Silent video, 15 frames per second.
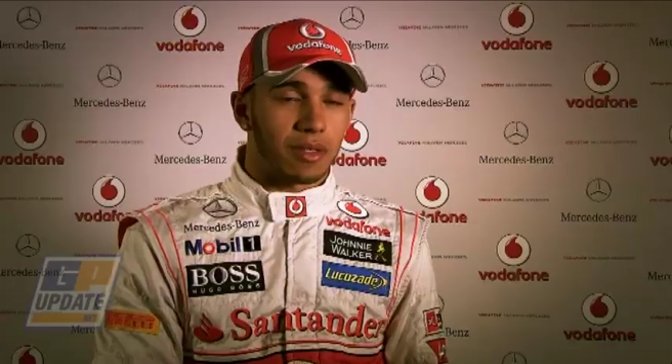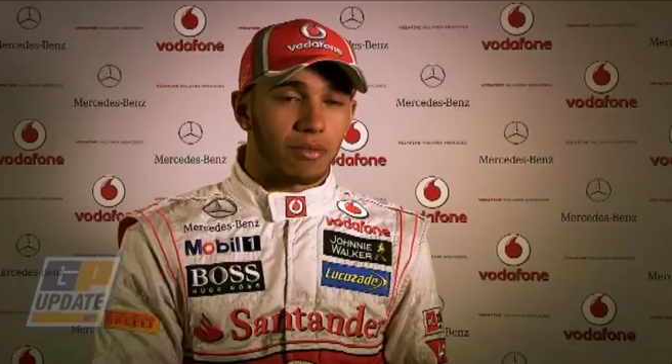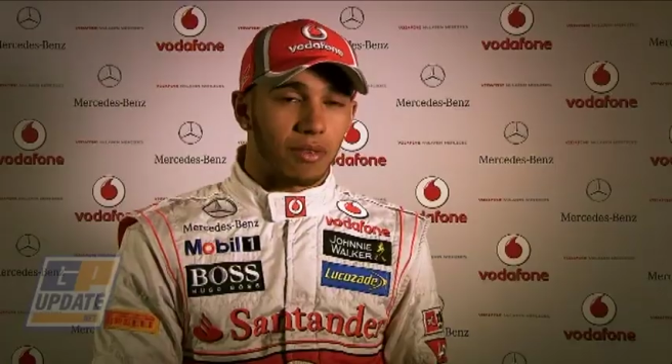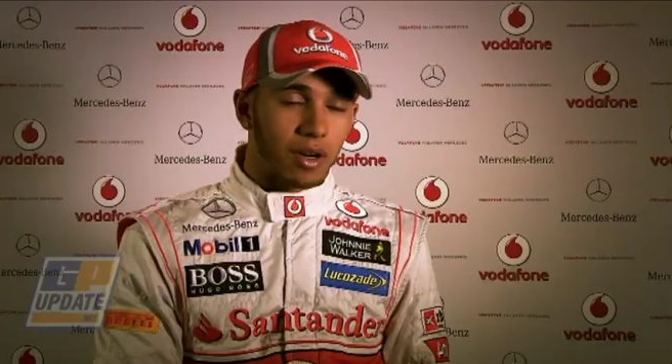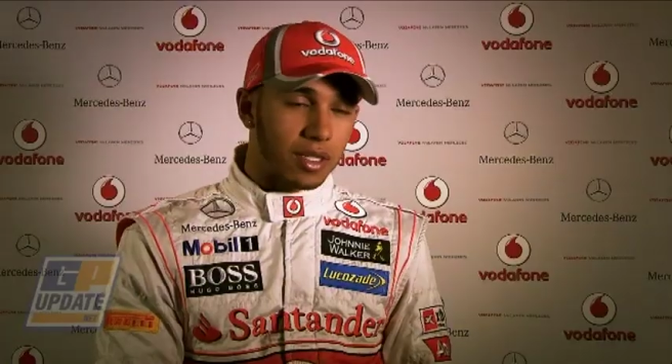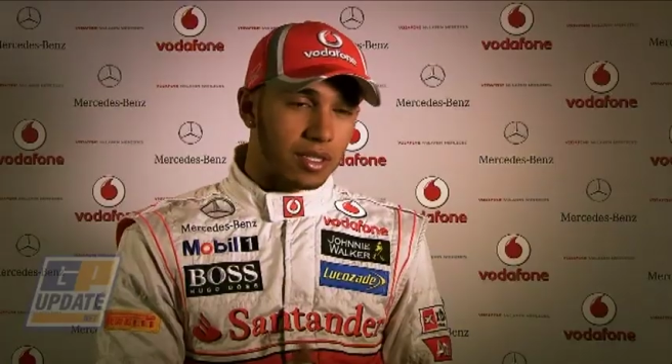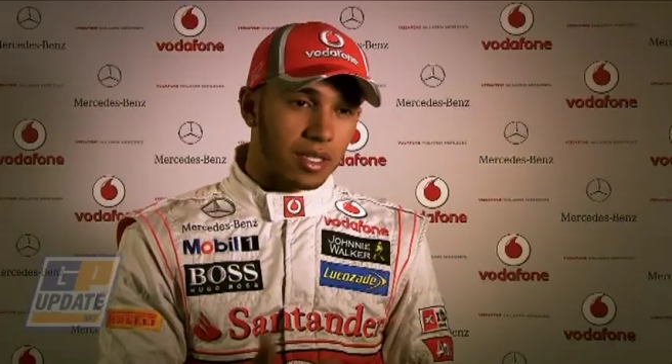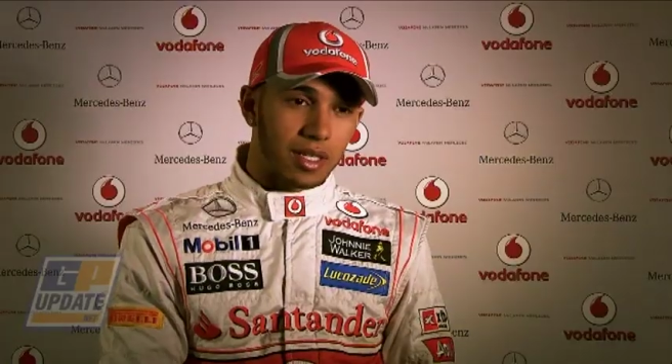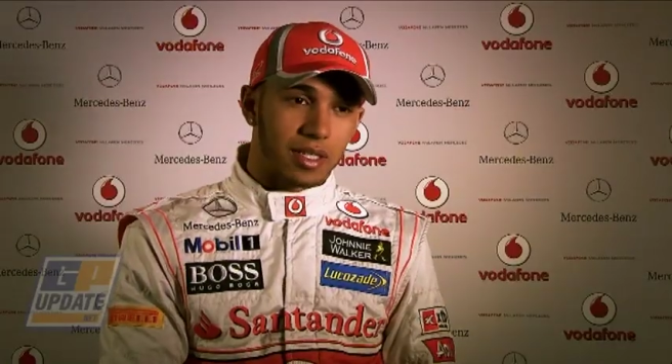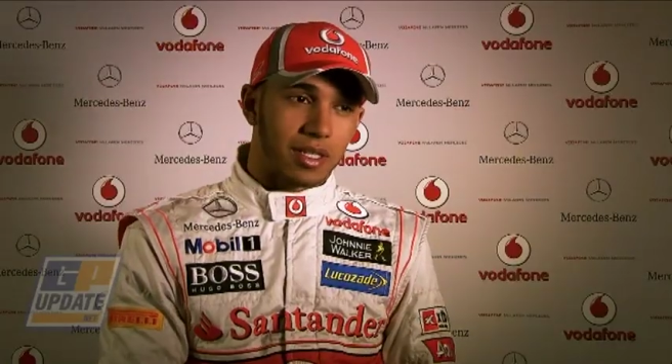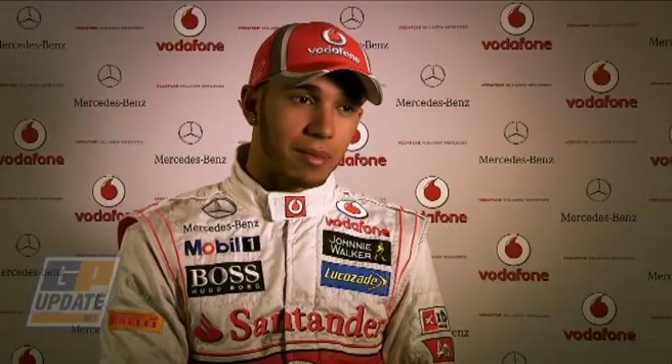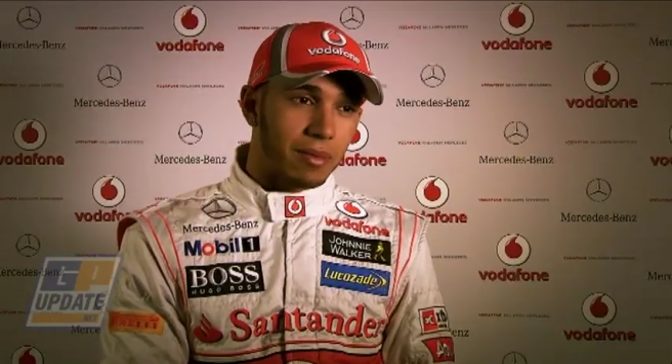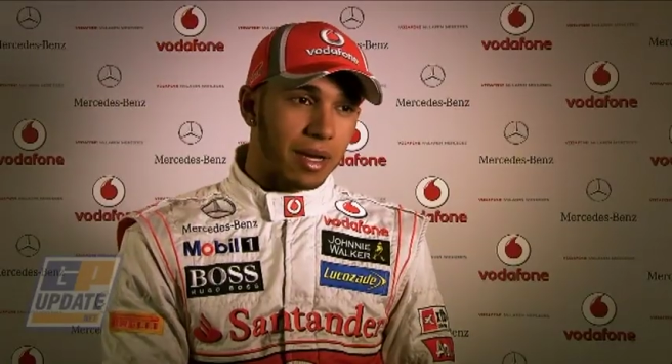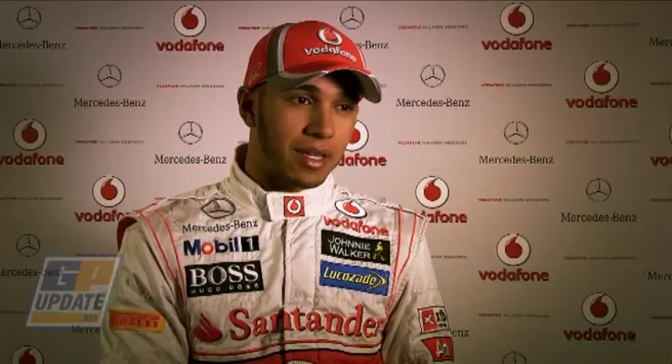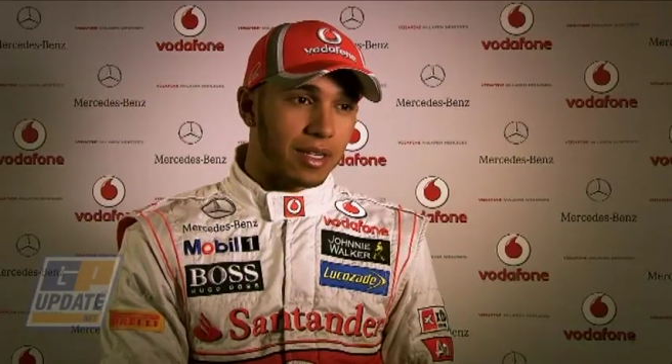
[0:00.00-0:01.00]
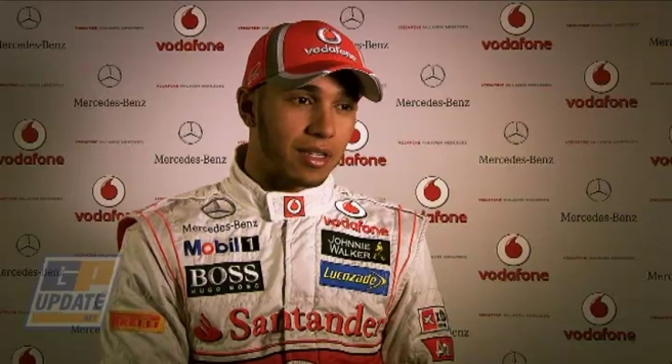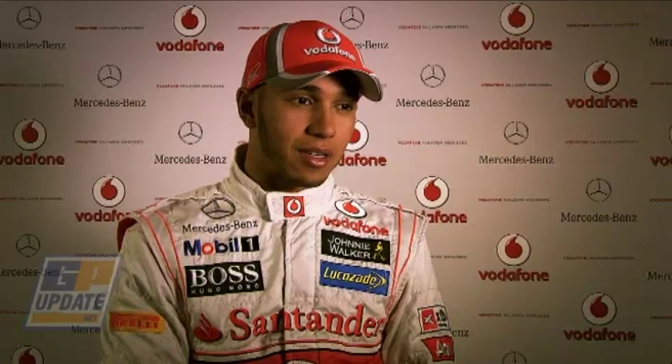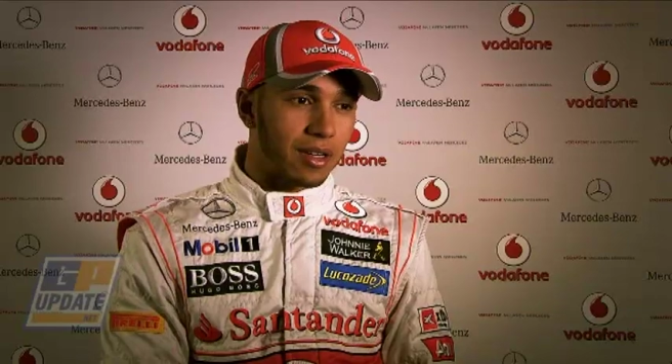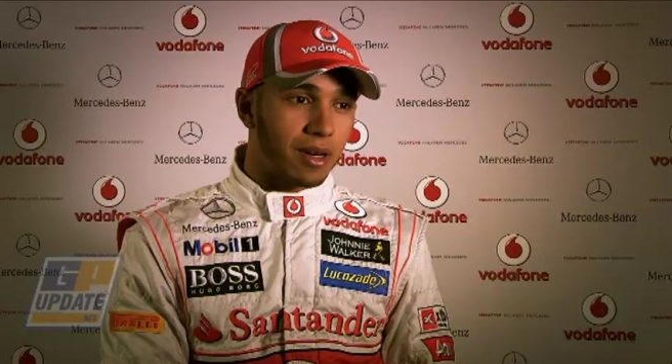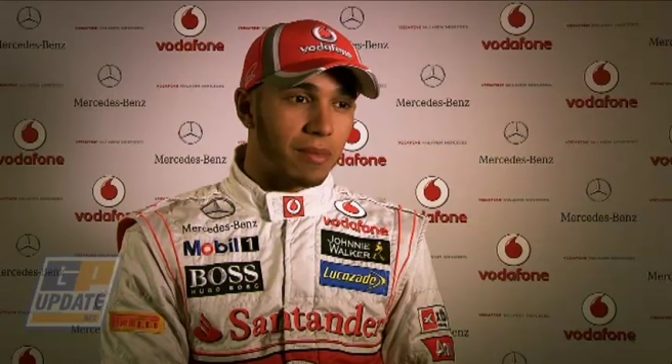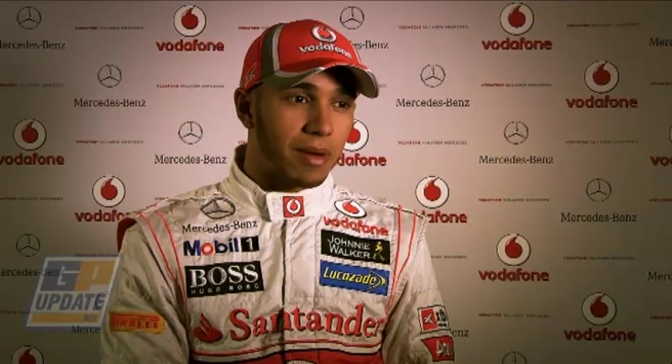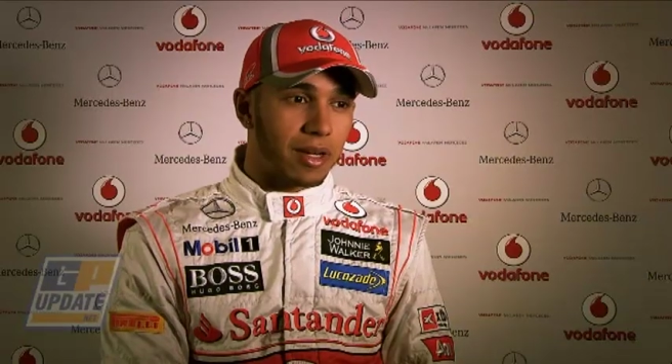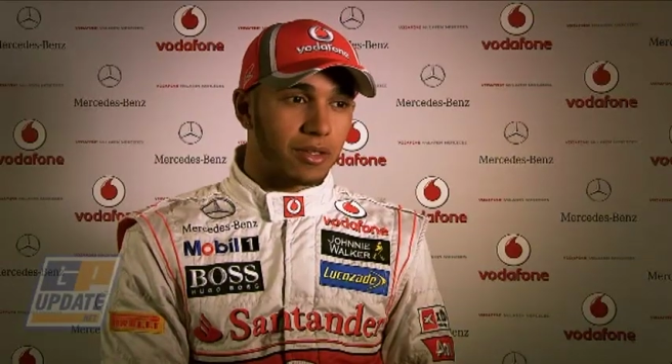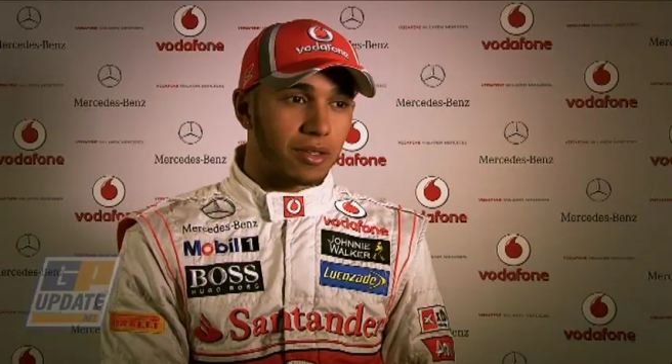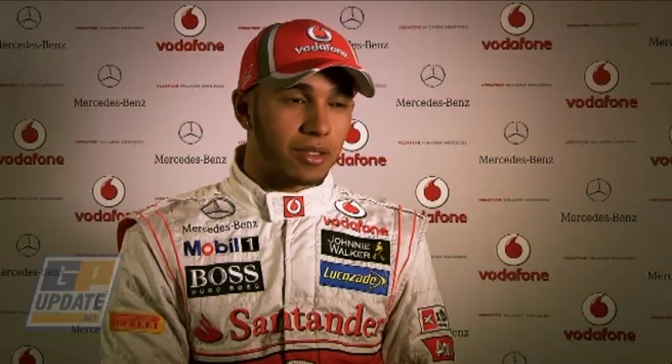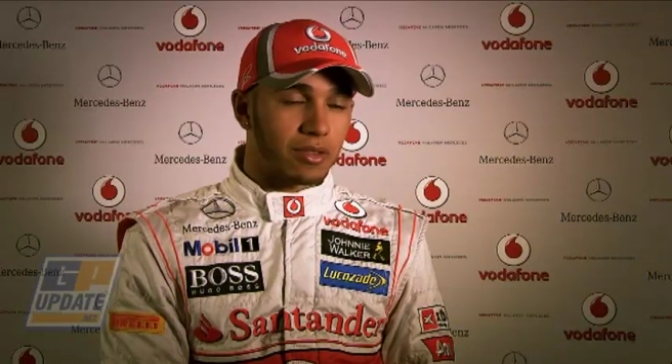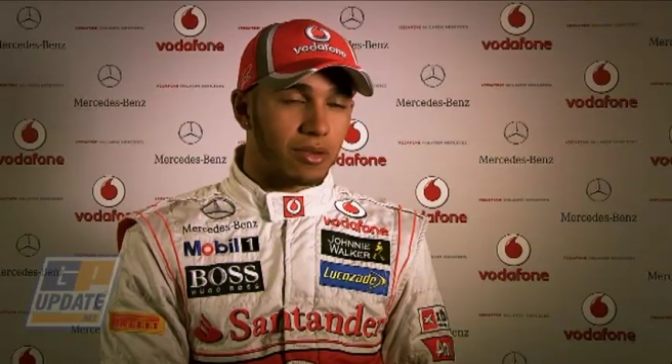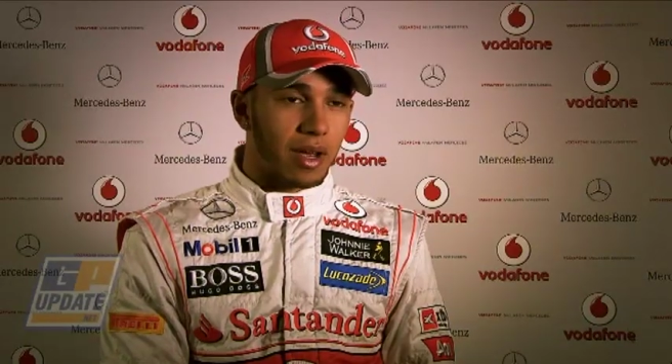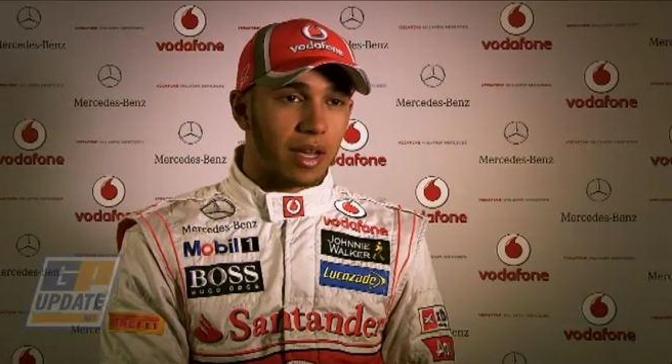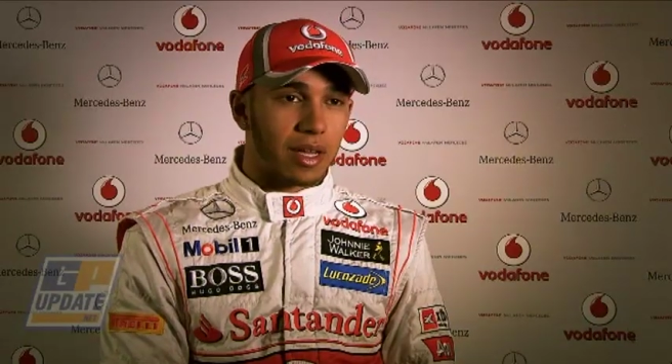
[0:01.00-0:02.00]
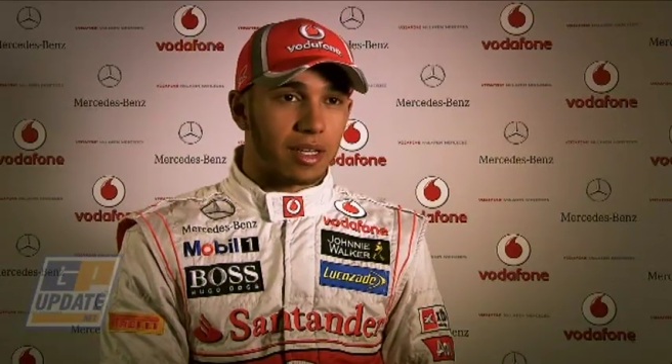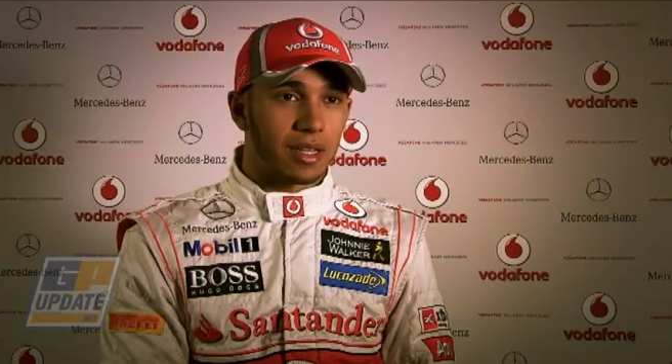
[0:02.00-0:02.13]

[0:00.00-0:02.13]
I'm very excited to get back in the car, back on the track.